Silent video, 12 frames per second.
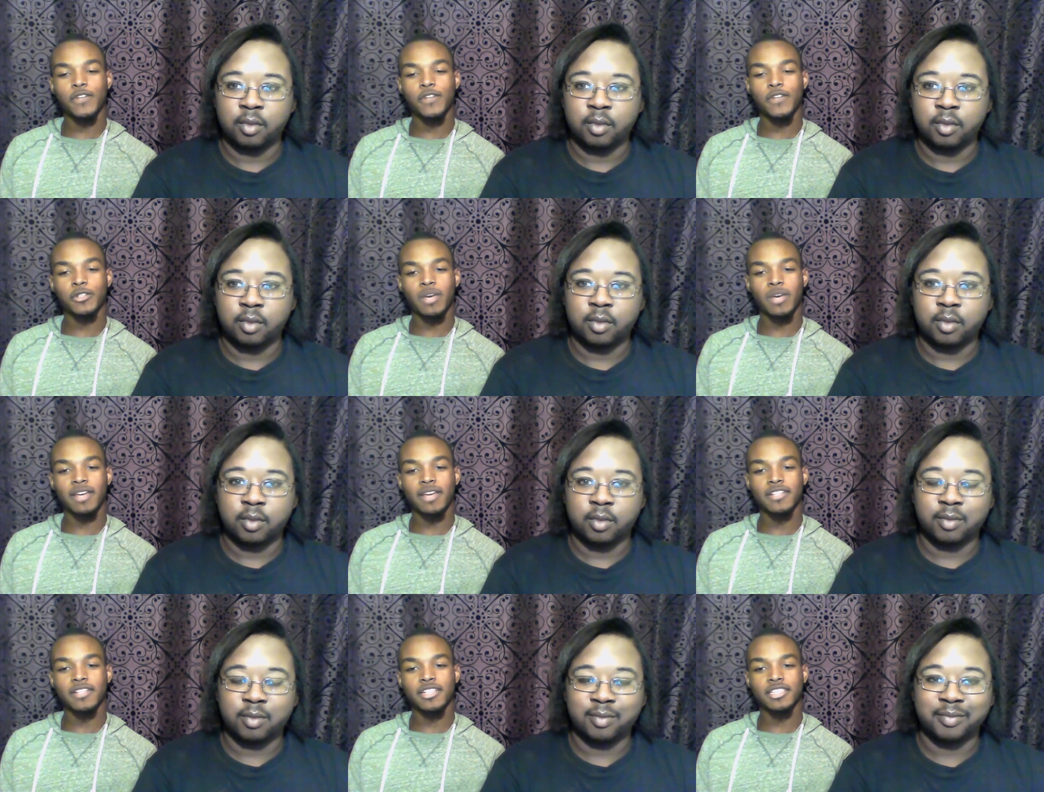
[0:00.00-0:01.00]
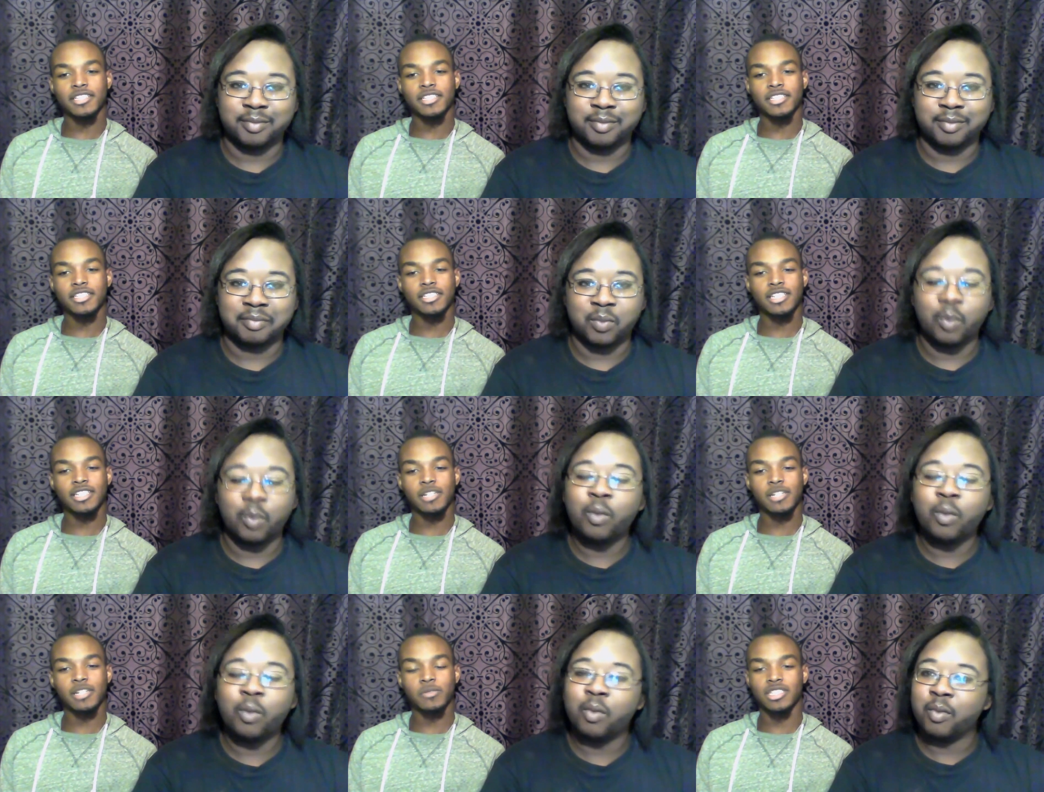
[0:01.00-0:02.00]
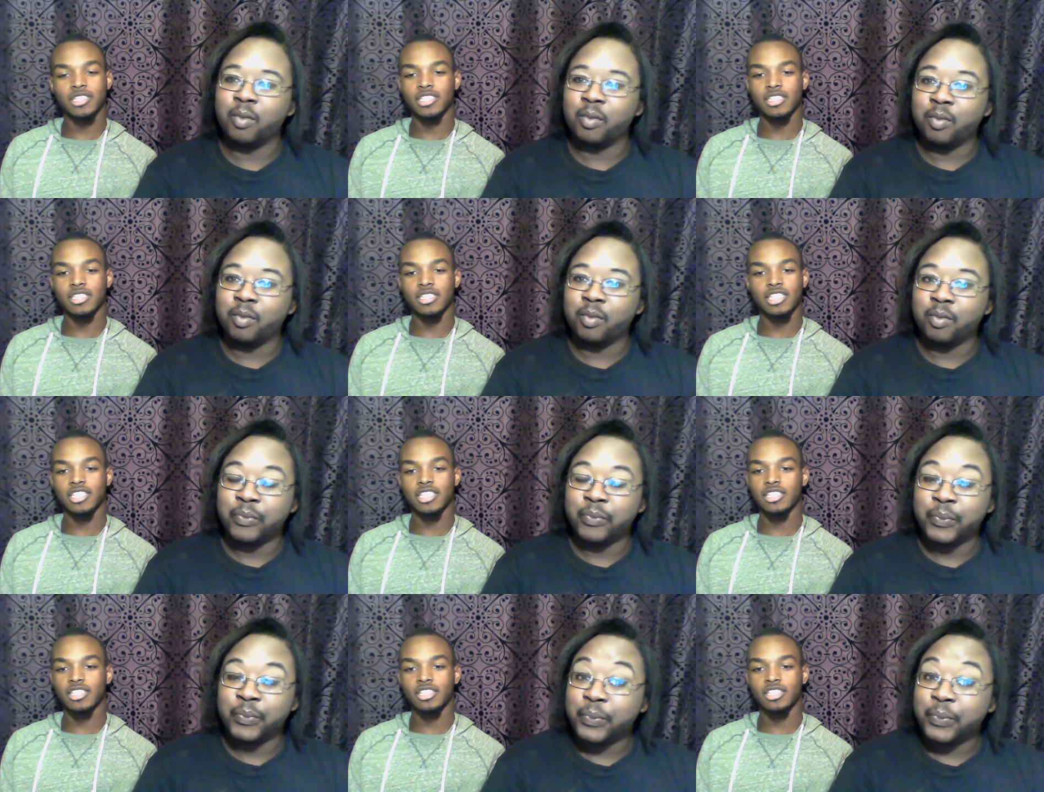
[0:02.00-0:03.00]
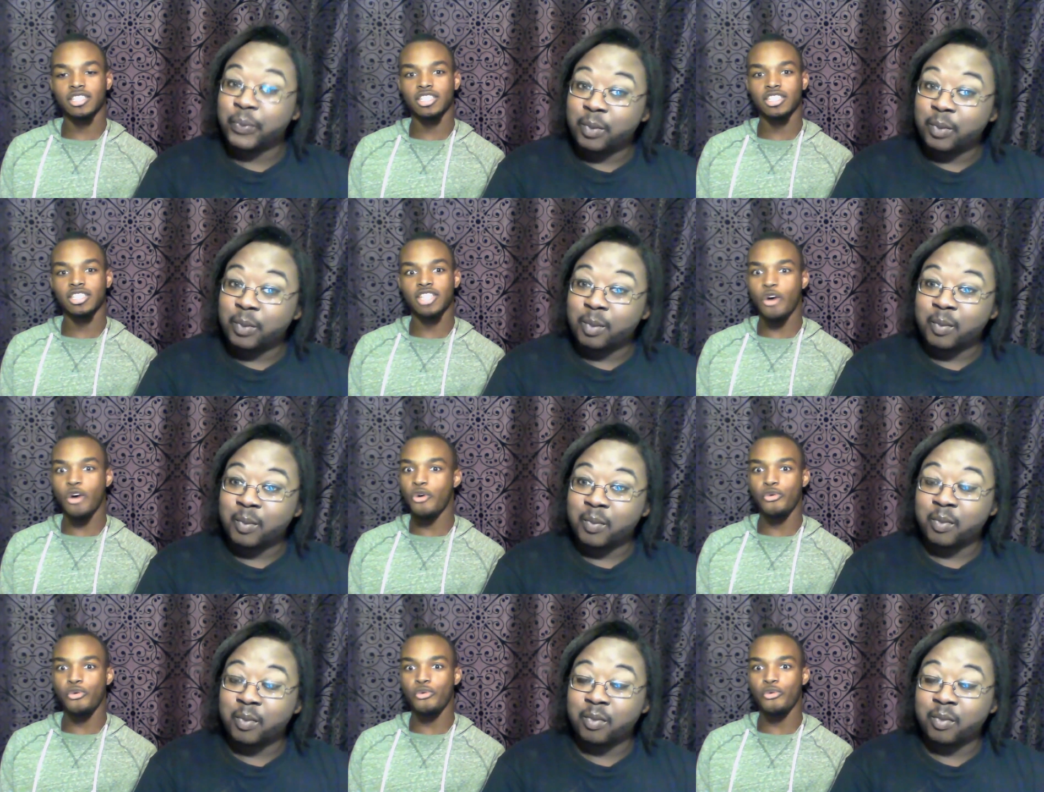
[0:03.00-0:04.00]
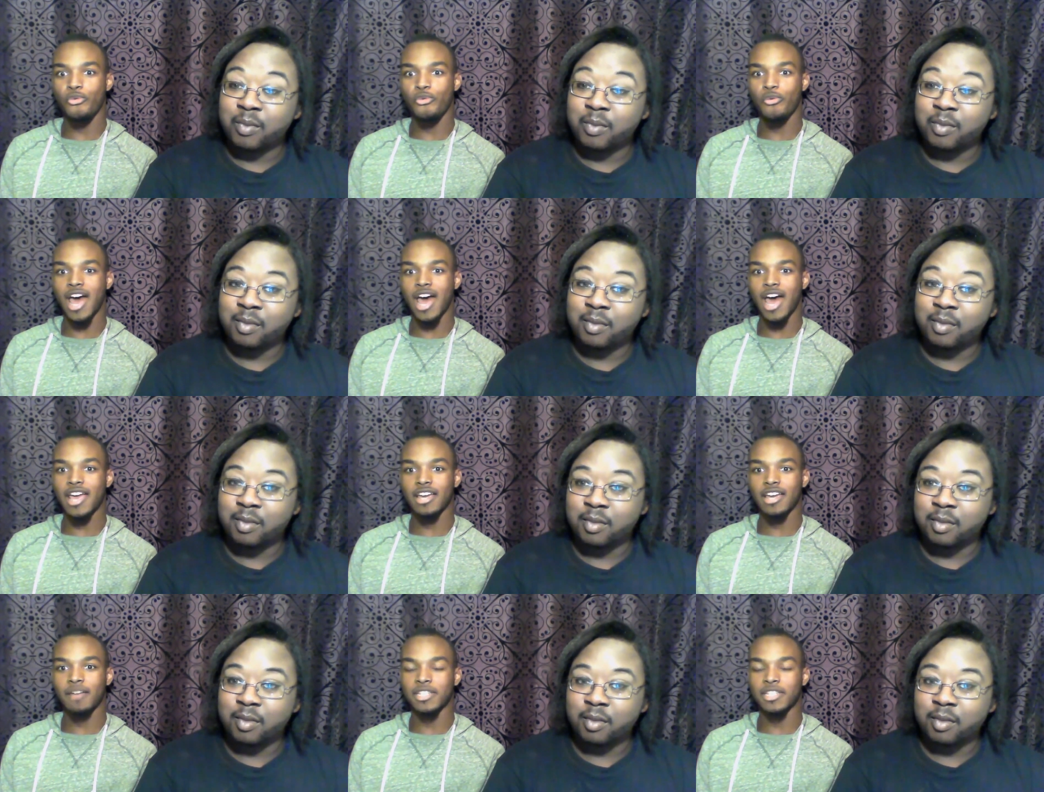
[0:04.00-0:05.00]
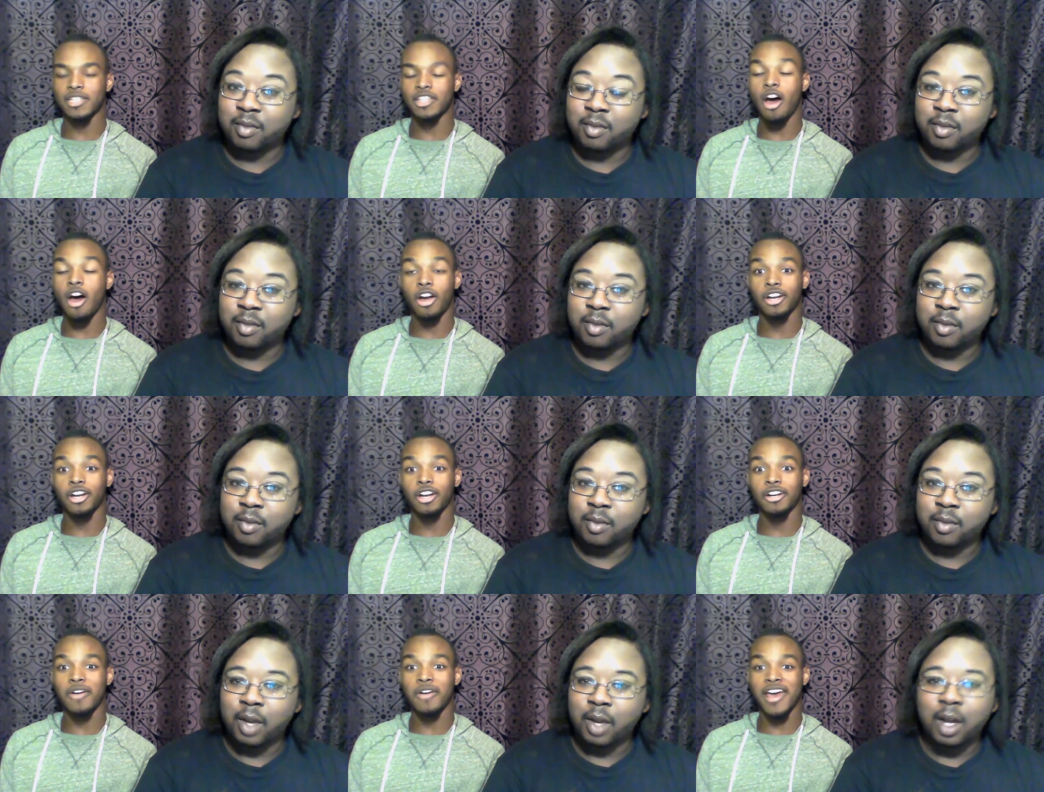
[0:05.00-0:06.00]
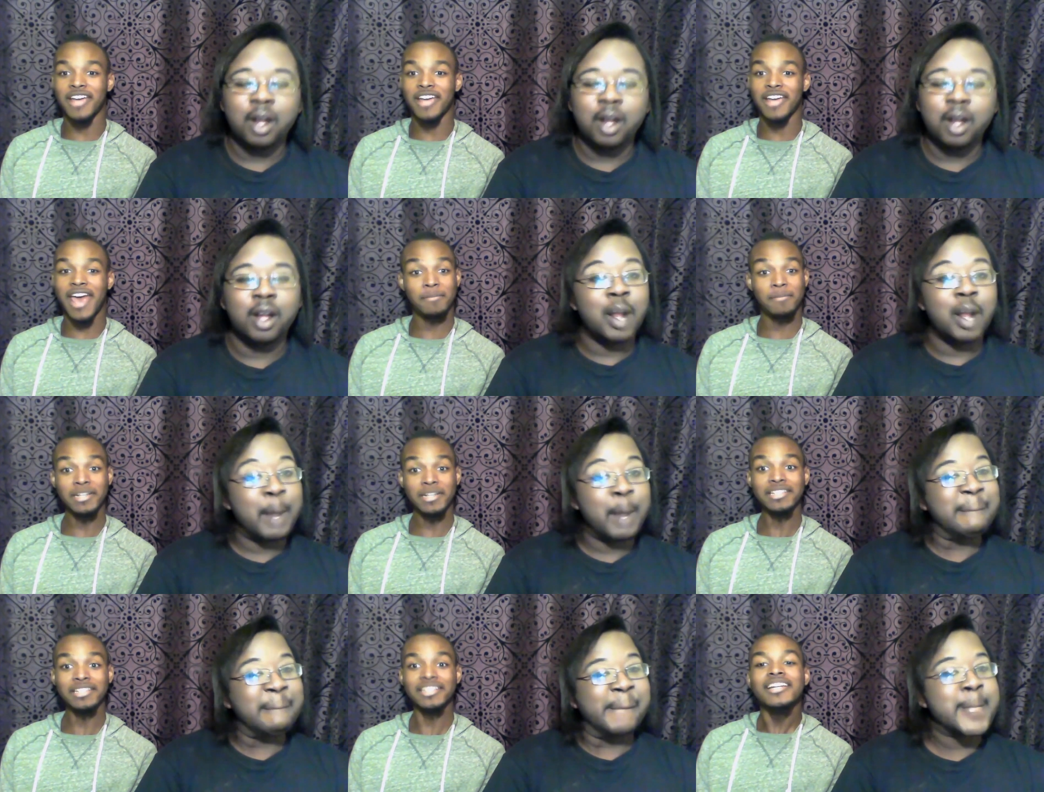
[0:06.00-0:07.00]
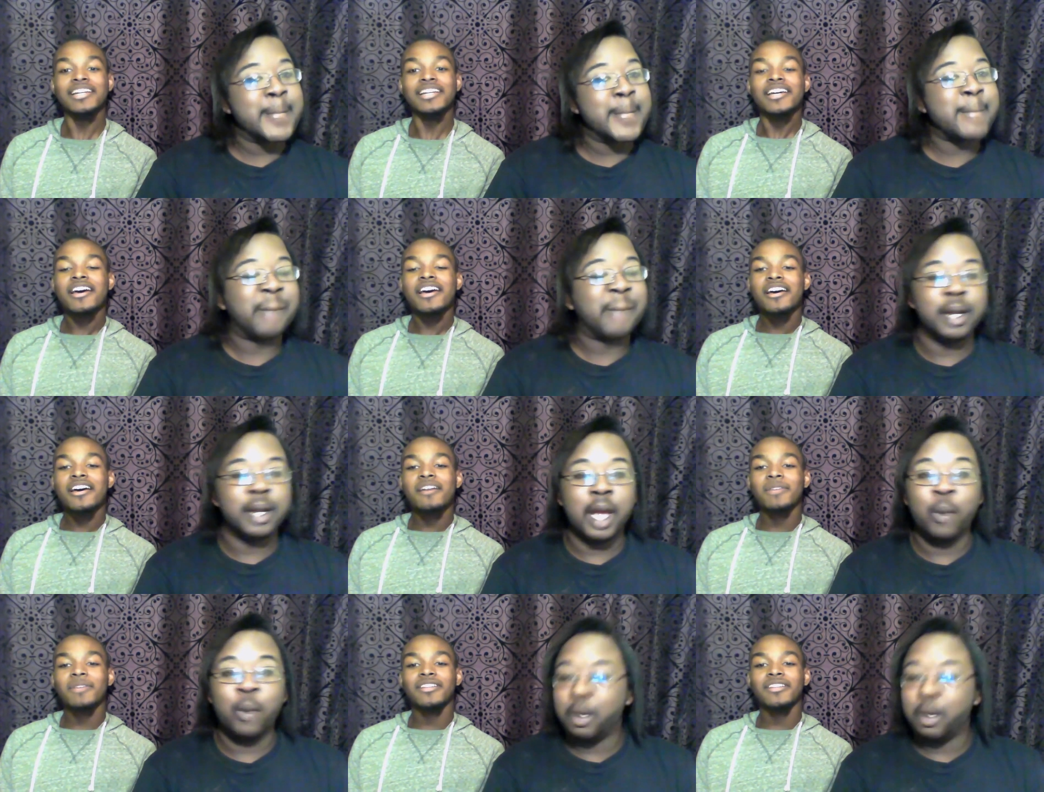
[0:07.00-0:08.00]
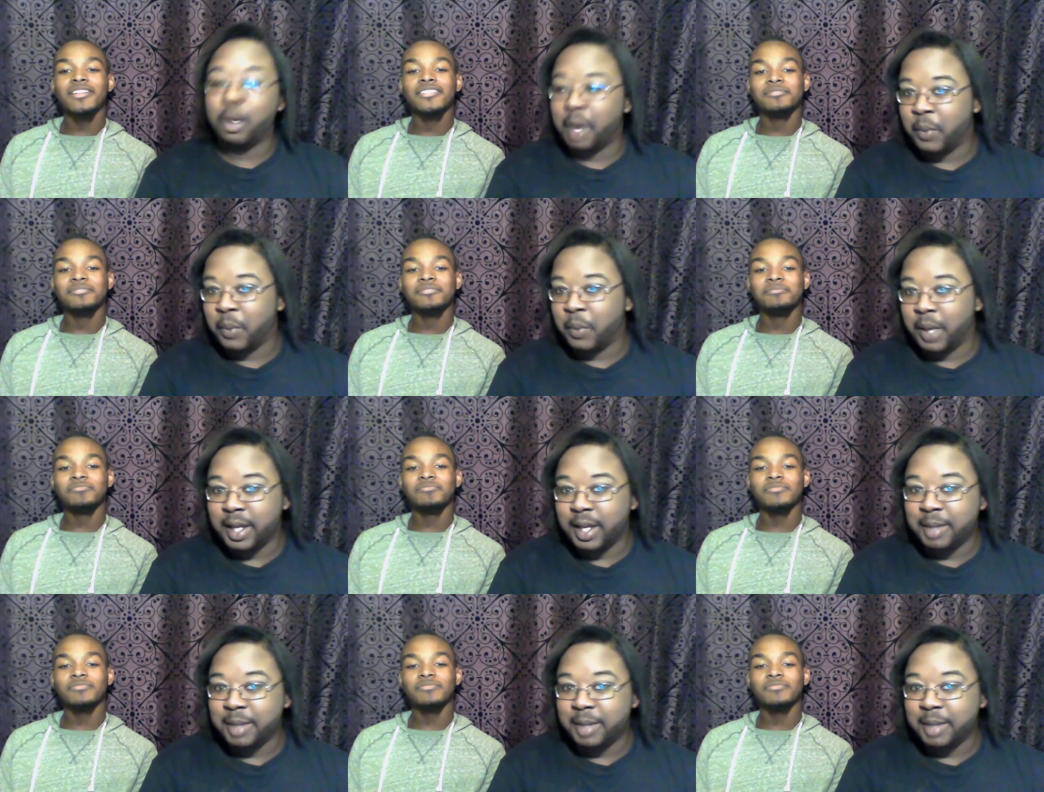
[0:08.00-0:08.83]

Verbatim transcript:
Speaker 1: first wave lunch. It was just so, like, bizarre on how it happened. And what grade were we in?